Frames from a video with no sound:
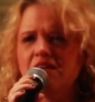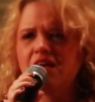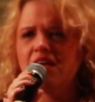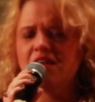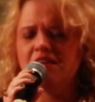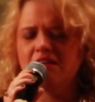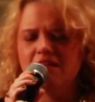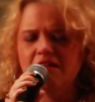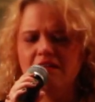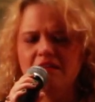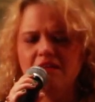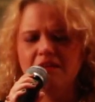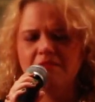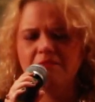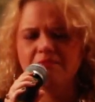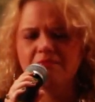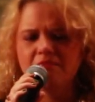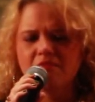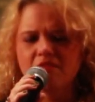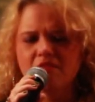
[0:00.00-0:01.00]
And
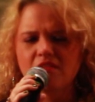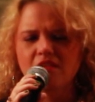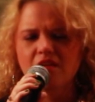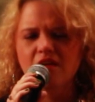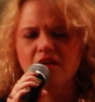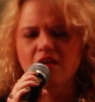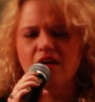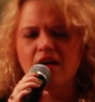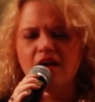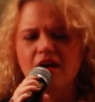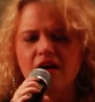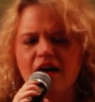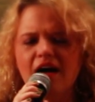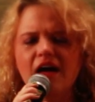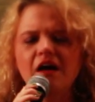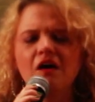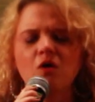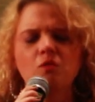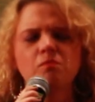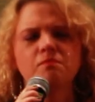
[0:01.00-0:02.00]
I
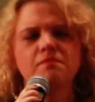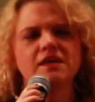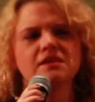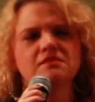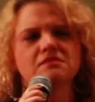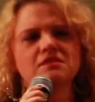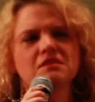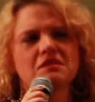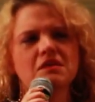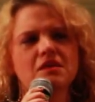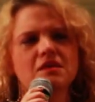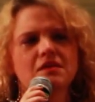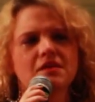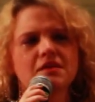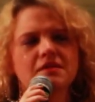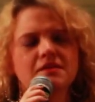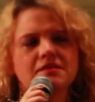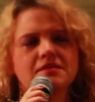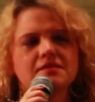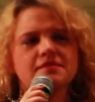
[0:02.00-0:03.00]
hope that
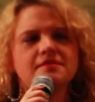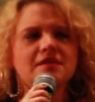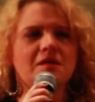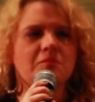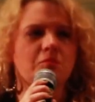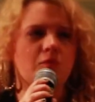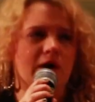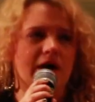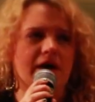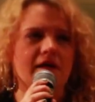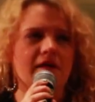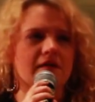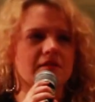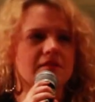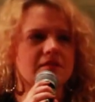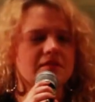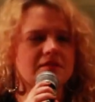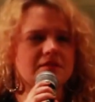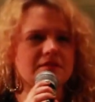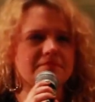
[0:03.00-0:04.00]
somewhere
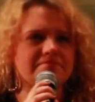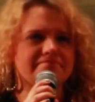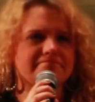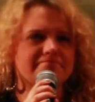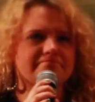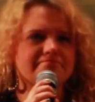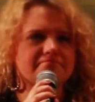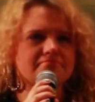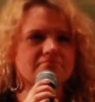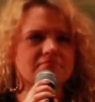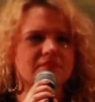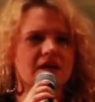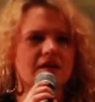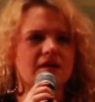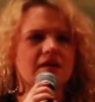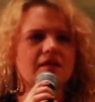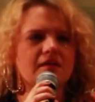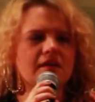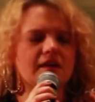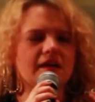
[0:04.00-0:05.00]

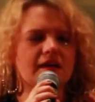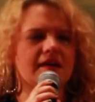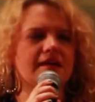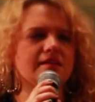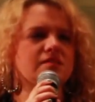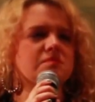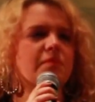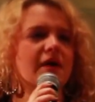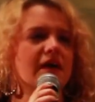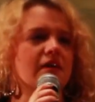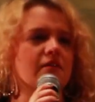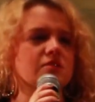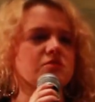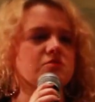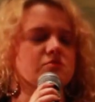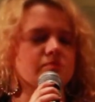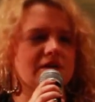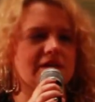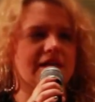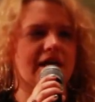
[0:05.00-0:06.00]
his
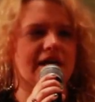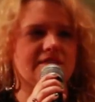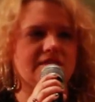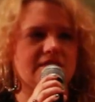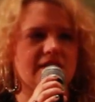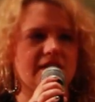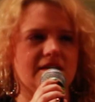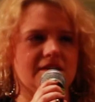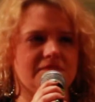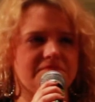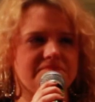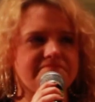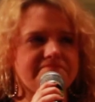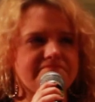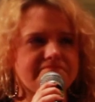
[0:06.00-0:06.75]
parents realized that